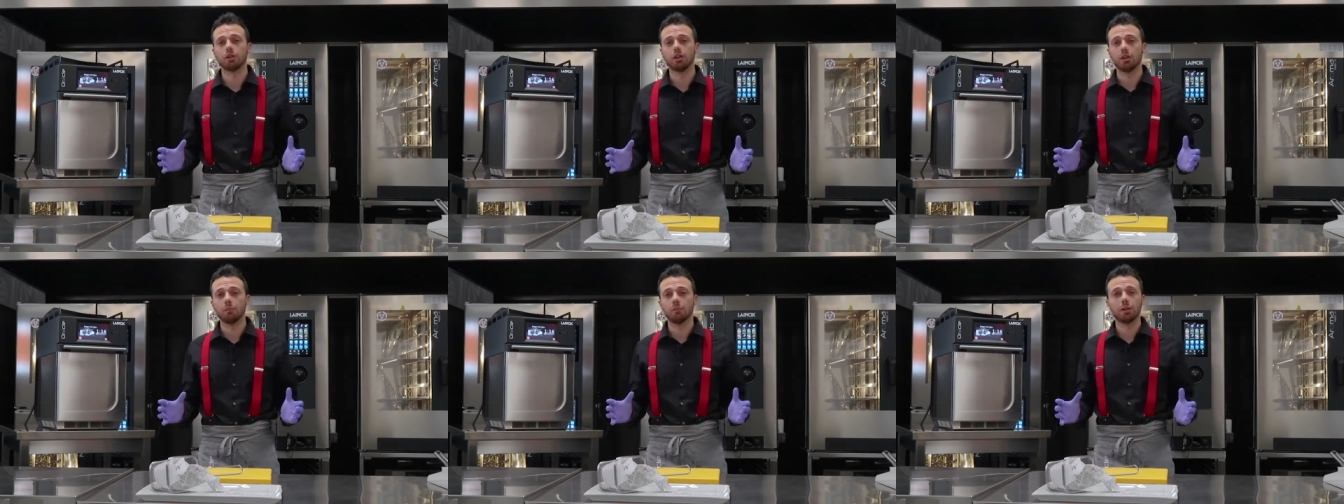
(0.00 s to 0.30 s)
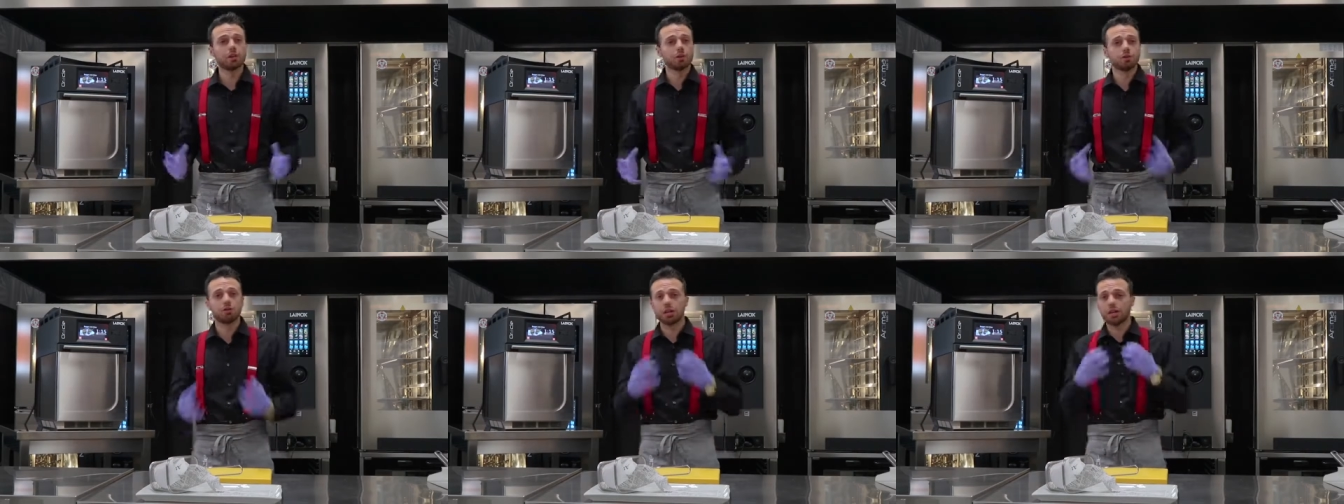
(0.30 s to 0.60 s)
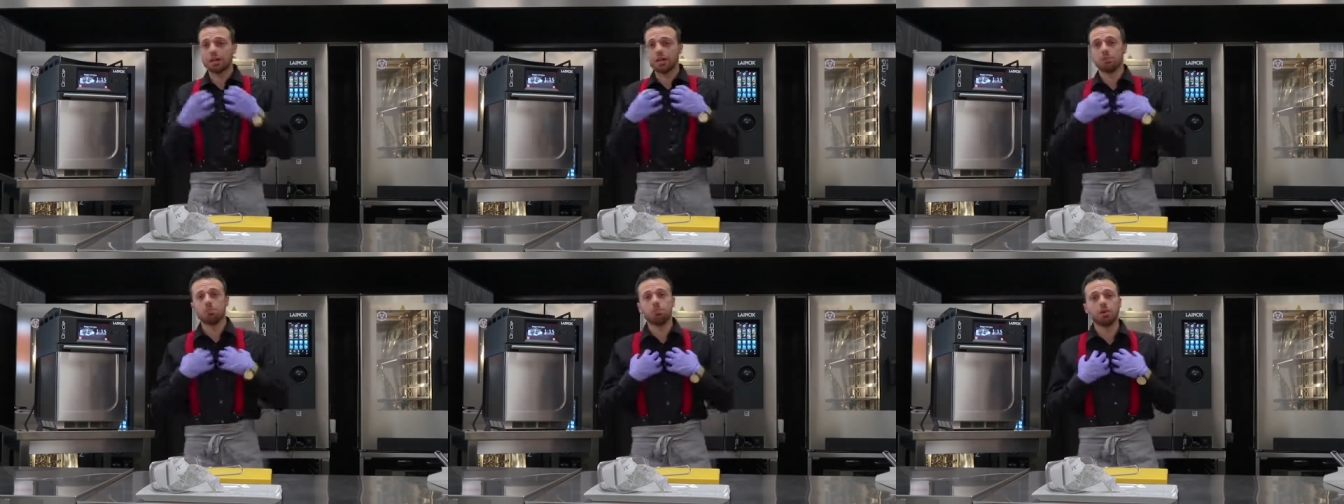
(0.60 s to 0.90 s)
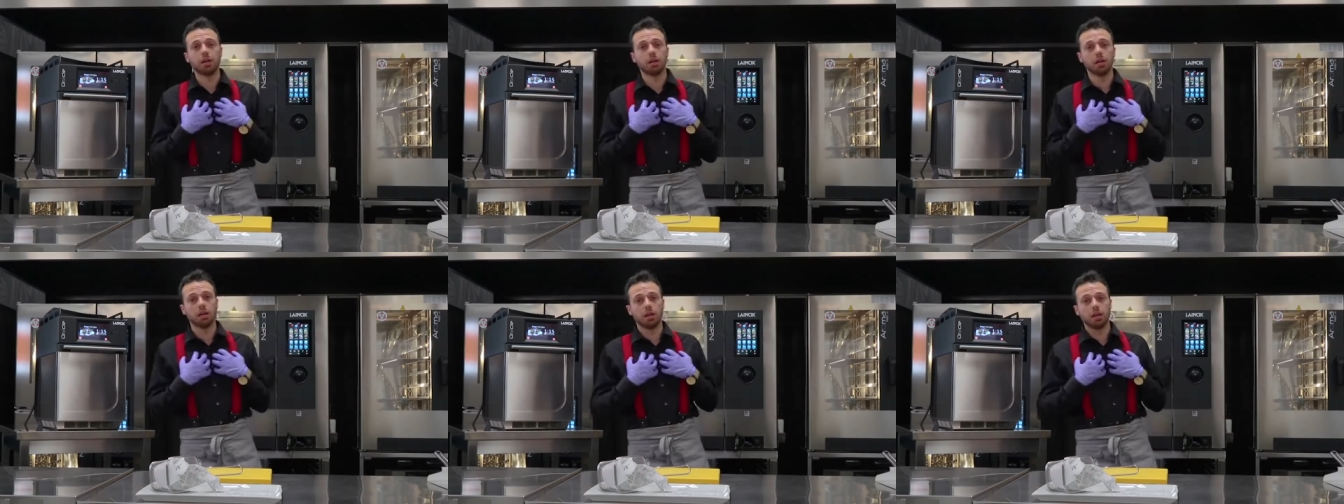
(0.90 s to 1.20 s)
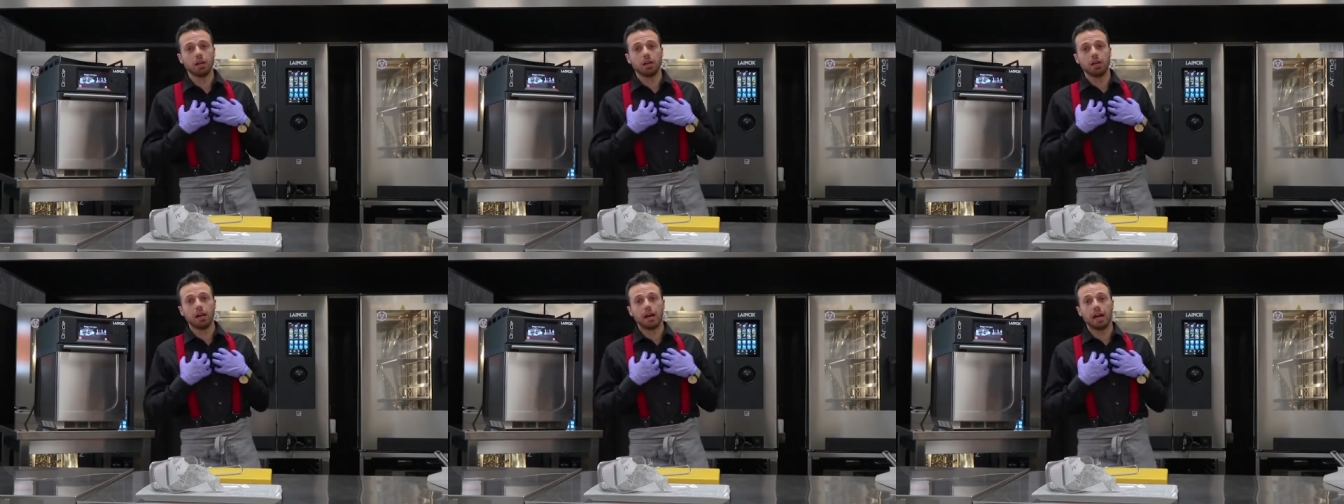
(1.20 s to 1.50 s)
because I can be
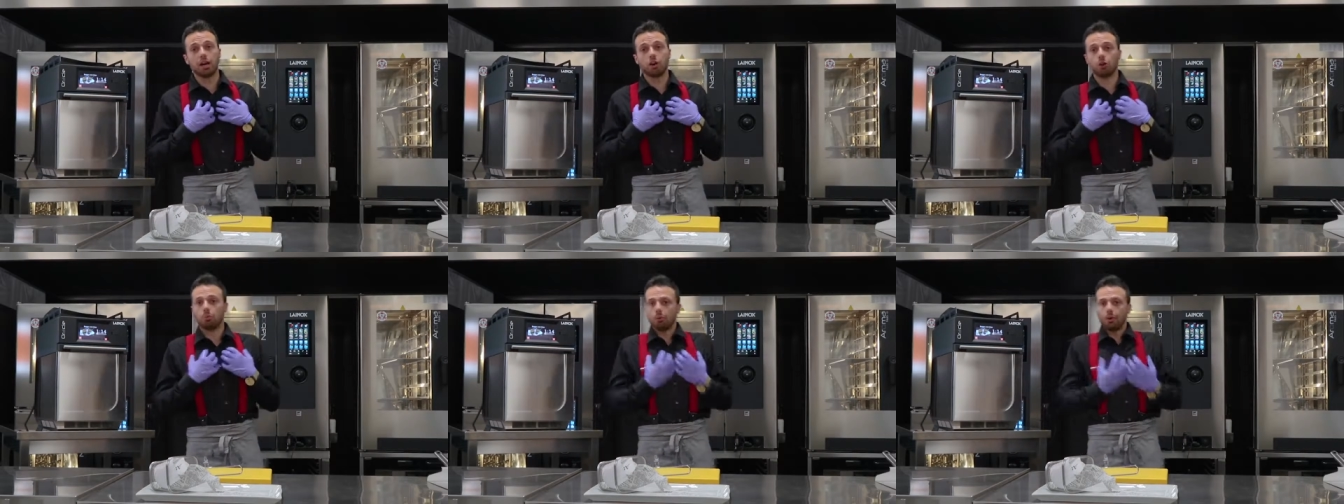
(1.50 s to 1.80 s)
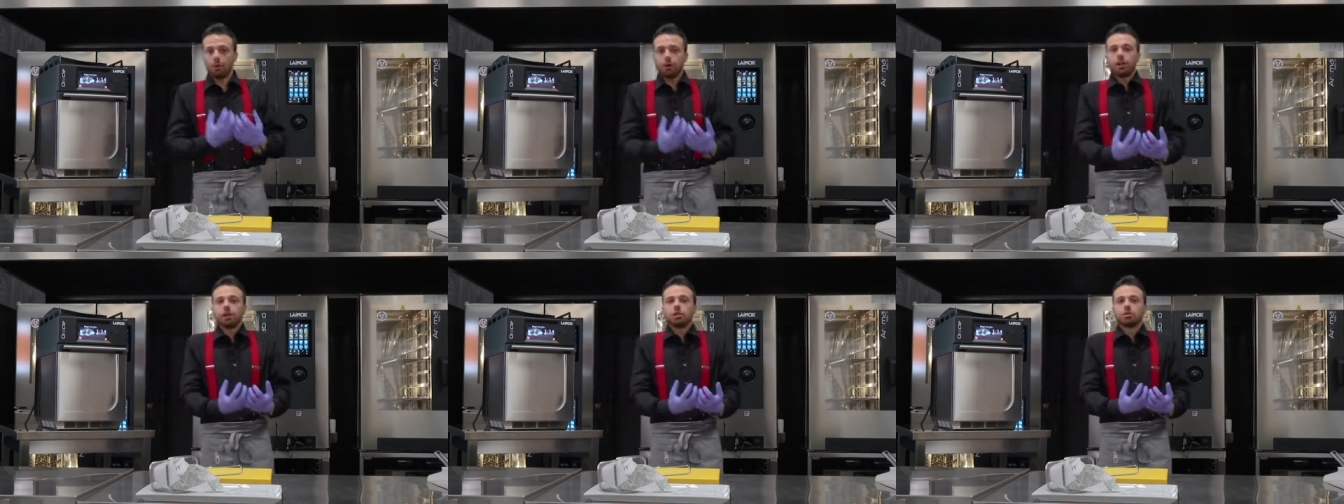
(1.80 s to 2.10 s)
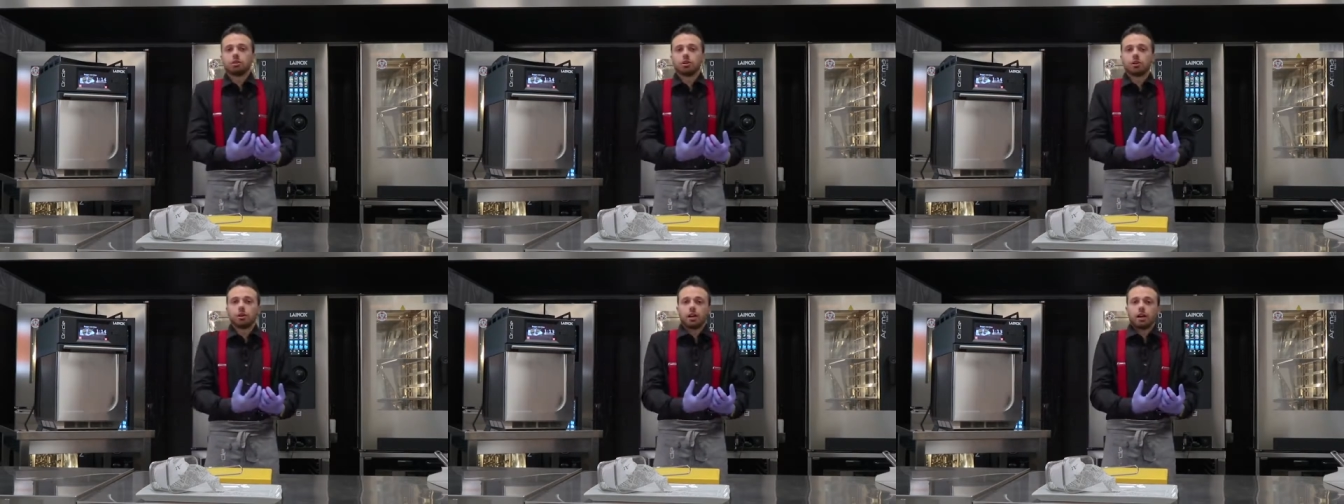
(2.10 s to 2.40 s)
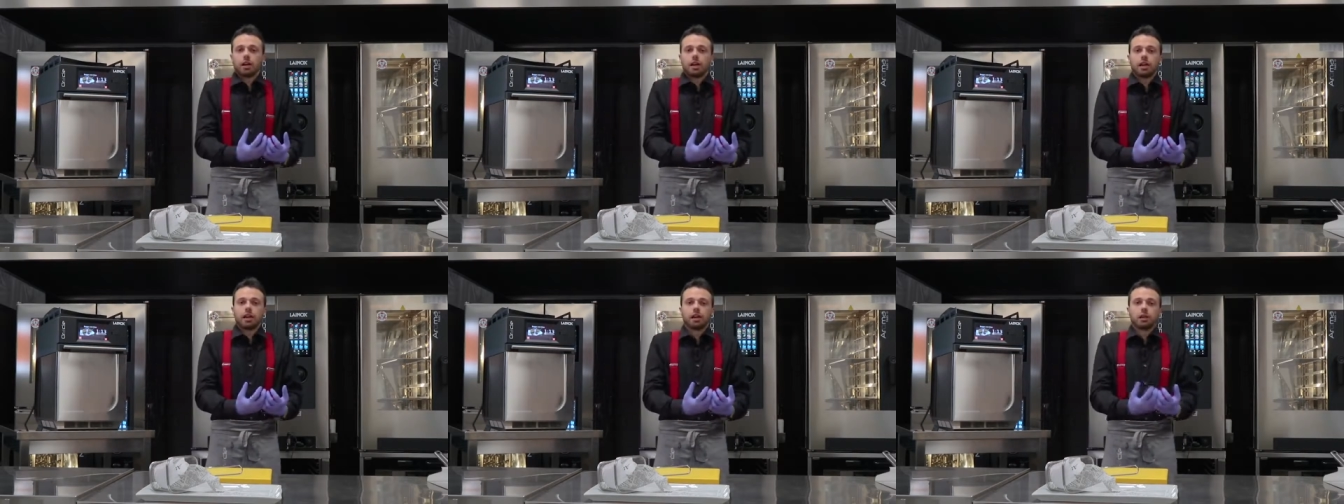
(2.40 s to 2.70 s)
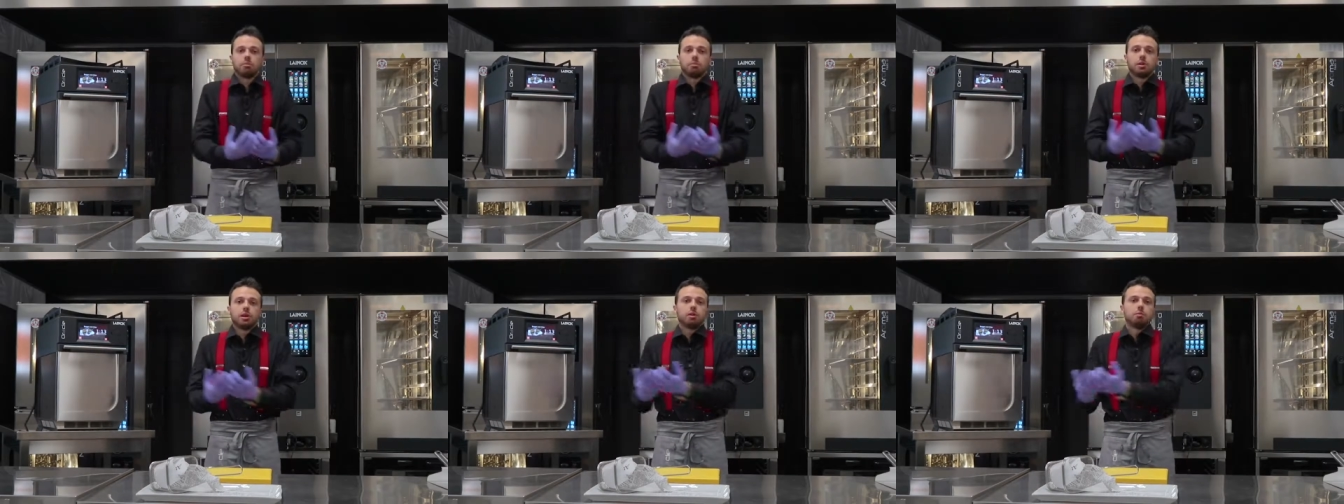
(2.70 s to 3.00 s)
an operator, I
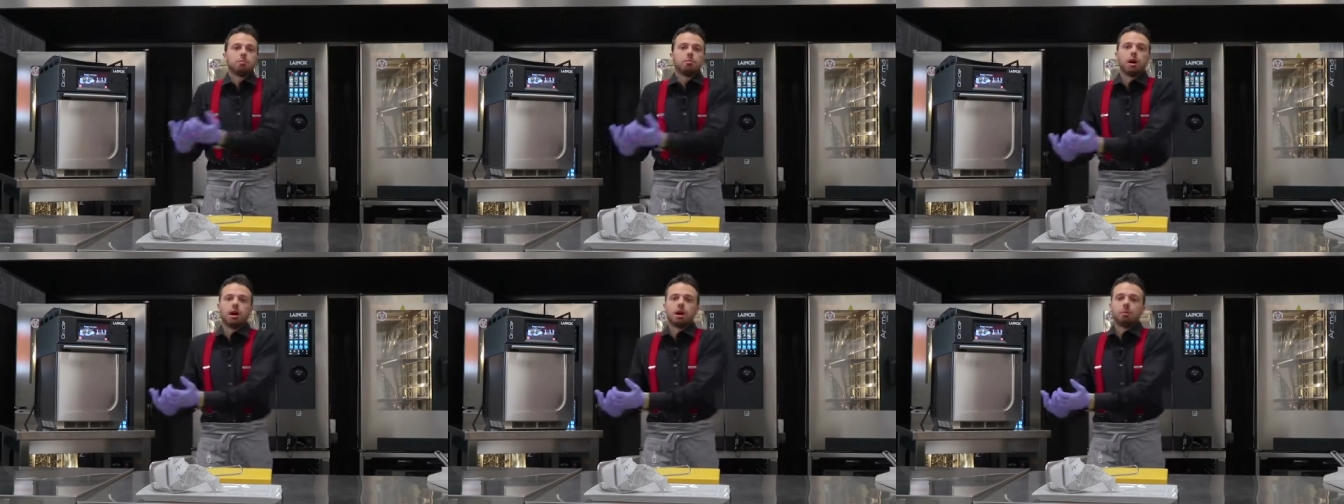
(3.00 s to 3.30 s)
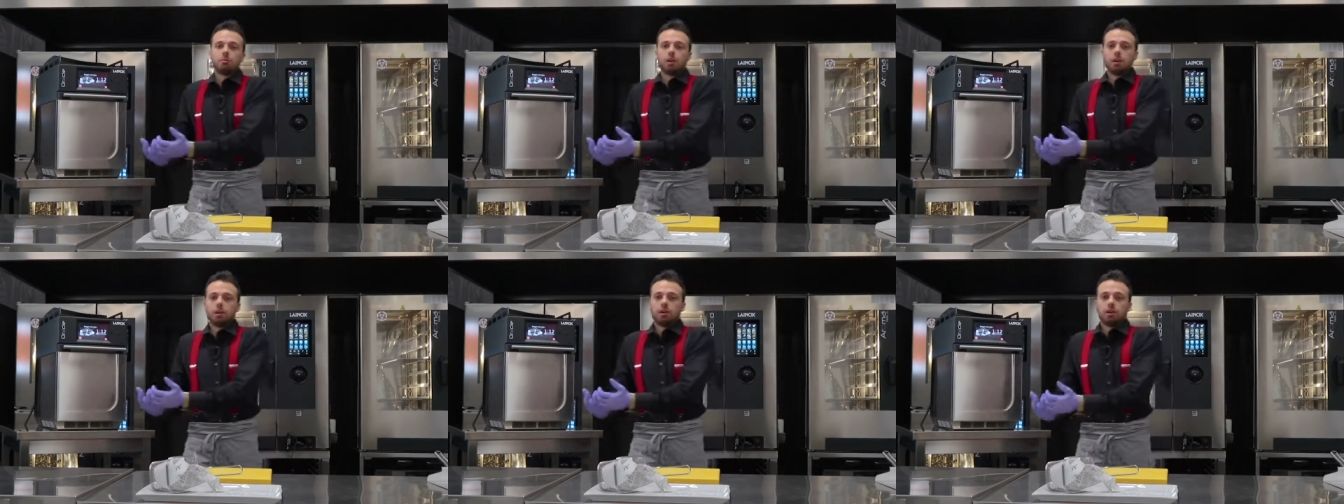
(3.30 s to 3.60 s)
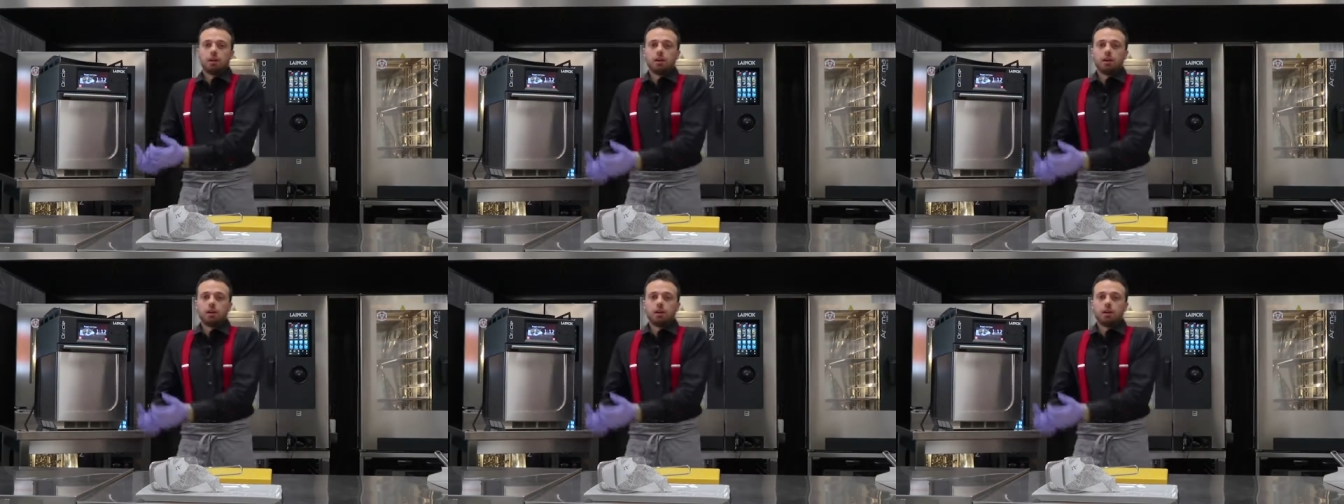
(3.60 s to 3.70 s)
can be a barman,